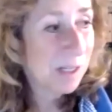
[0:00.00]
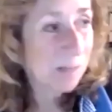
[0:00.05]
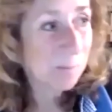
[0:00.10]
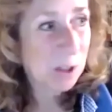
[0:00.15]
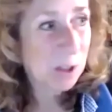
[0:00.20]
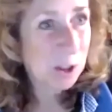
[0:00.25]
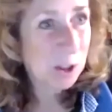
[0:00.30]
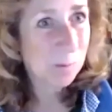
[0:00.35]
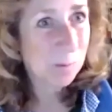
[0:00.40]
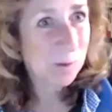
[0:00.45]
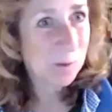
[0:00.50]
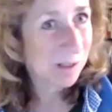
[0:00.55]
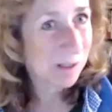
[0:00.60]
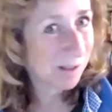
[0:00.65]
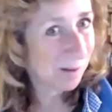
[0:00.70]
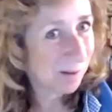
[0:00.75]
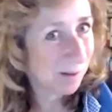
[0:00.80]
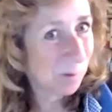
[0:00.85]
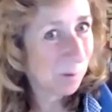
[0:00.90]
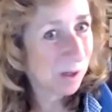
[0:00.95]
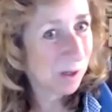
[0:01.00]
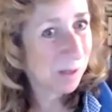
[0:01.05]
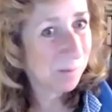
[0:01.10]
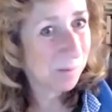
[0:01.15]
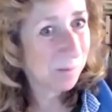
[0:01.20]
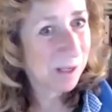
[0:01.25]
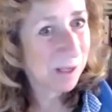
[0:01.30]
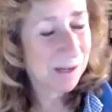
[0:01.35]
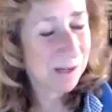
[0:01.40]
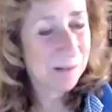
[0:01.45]
Bishop, was a little worried
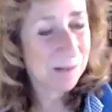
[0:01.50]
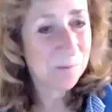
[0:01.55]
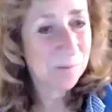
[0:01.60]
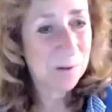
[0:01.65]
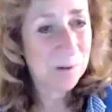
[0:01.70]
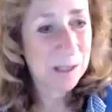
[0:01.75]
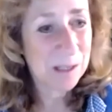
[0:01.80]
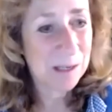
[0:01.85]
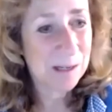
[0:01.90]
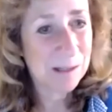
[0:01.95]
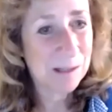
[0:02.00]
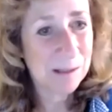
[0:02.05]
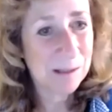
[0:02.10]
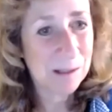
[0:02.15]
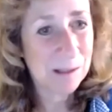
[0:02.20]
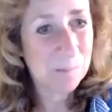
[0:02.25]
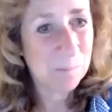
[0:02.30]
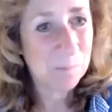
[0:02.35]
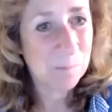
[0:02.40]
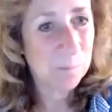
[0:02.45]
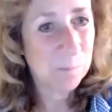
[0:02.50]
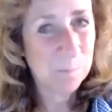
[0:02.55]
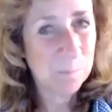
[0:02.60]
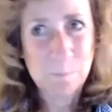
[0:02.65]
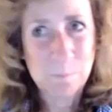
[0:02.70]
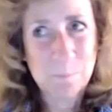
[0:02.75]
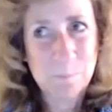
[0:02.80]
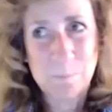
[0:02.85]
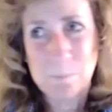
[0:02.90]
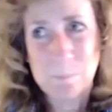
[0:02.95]
about it for getting like
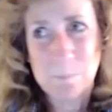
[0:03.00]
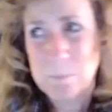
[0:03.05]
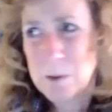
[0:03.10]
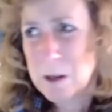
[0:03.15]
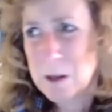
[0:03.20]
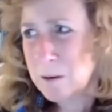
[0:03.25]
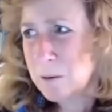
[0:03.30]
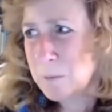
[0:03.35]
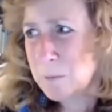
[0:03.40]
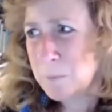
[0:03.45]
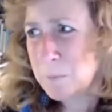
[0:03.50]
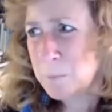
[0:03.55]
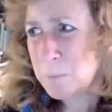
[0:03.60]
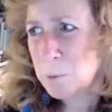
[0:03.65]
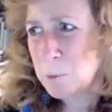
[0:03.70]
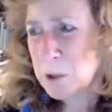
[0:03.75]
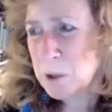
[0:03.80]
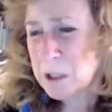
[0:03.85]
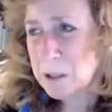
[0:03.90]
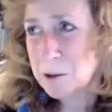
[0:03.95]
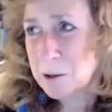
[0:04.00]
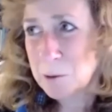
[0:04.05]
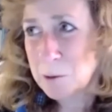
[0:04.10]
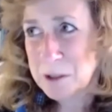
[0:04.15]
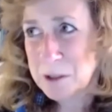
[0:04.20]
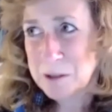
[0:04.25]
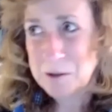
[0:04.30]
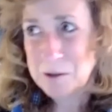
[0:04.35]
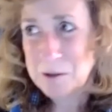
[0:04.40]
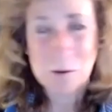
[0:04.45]
oh,
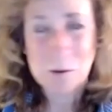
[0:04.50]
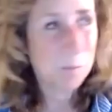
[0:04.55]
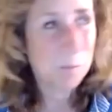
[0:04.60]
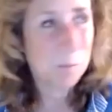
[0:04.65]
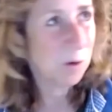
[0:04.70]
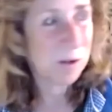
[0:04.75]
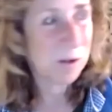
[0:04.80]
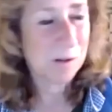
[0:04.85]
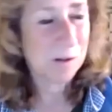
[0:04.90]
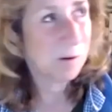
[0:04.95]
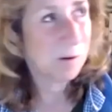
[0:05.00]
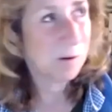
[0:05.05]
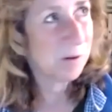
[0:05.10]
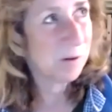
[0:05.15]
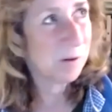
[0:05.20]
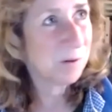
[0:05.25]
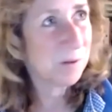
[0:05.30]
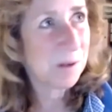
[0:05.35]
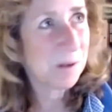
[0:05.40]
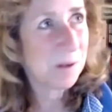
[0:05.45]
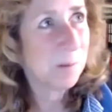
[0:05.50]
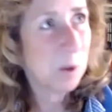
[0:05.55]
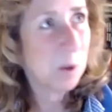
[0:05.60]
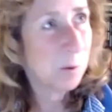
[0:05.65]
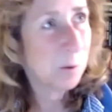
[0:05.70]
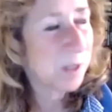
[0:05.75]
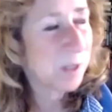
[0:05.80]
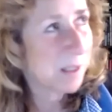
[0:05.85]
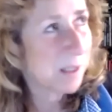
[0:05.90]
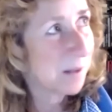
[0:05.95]
brucellosis or tuberculosis or some
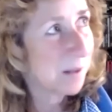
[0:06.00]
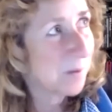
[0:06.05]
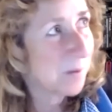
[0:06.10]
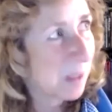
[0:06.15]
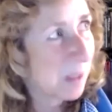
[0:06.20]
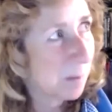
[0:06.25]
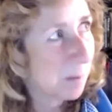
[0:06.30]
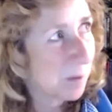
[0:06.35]
osis right, of some right.